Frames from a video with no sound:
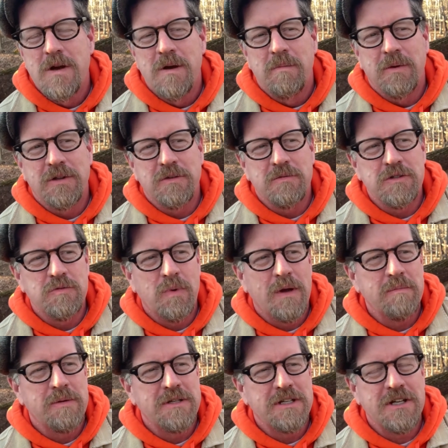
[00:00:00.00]
But there was one
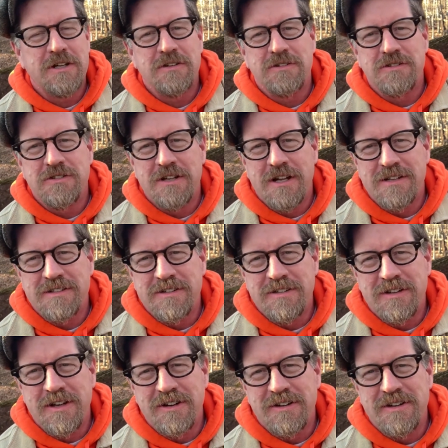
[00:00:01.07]
particular stanza there.